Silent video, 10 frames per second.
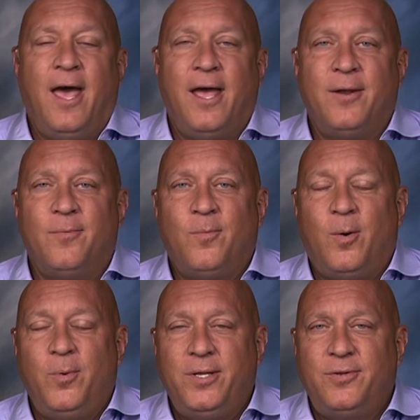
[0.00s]
And
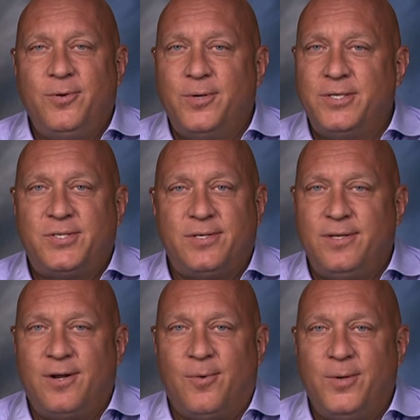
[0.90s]
what we do is,
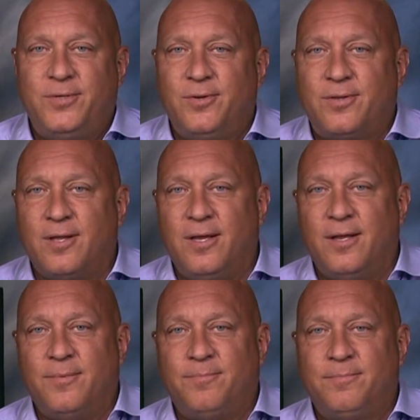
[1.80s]
we took
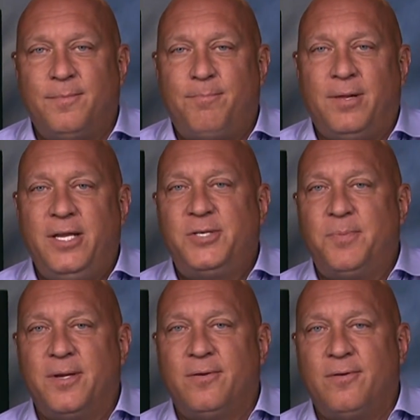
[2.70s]
the
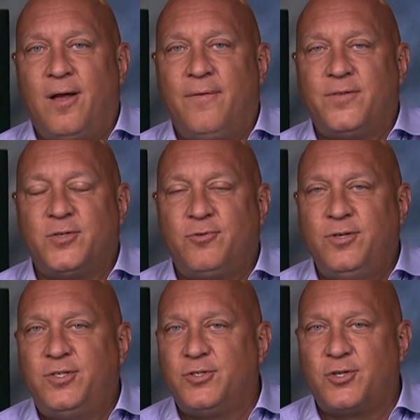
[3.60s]
policemen off the
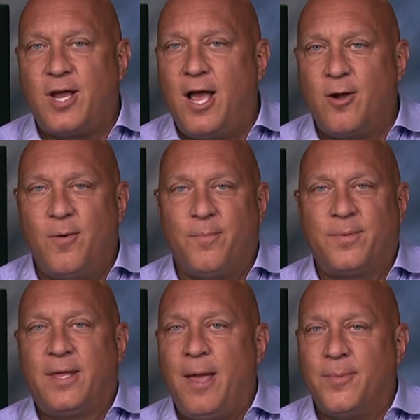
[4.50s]
streets of Chicago and
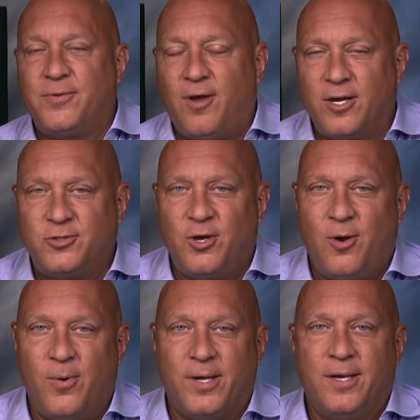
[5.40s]
gave them a talk
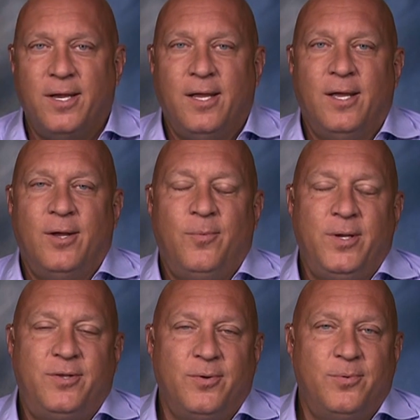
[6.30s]
show, and
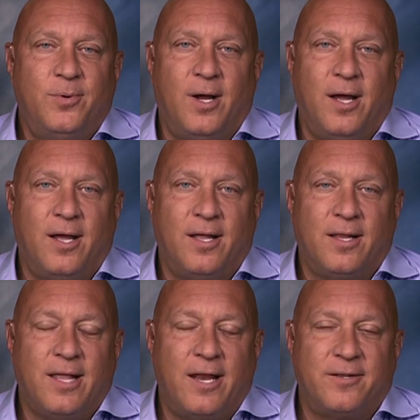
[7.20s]
we do a
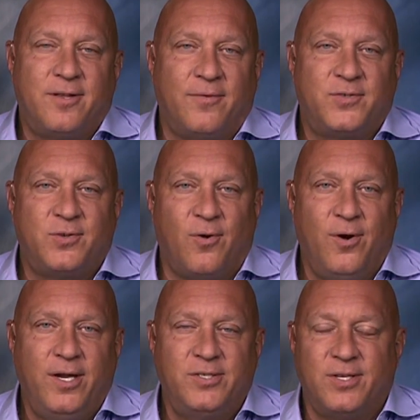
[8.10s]
lot of tough
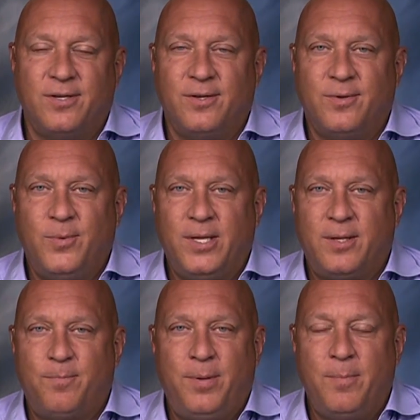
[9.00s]
stories, and
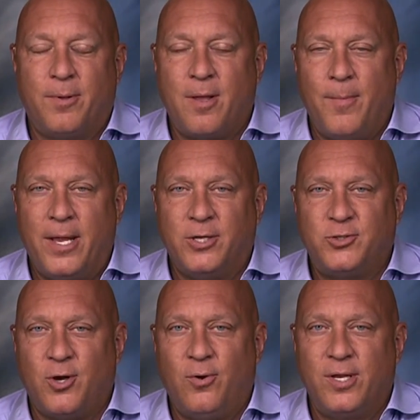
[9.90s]
people come on the
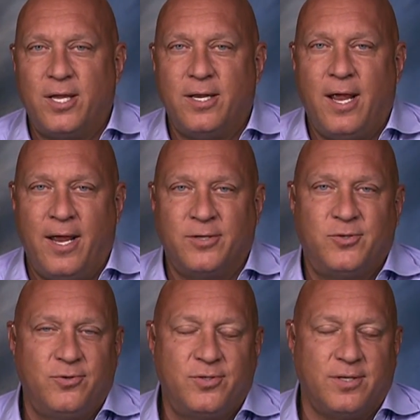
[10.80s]
show to get
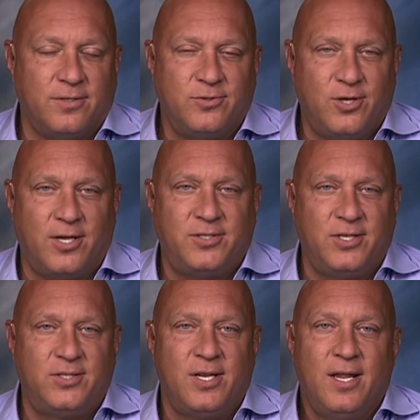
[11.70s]
answers and
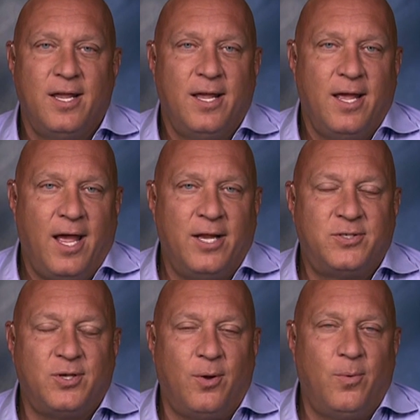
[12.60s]
justice. And
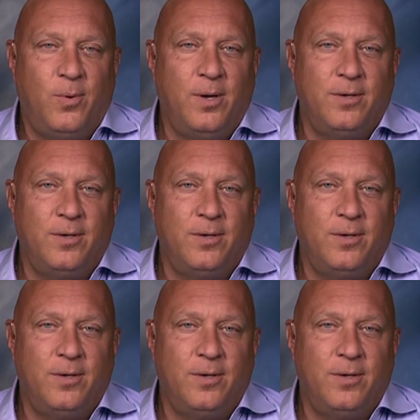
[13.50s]
so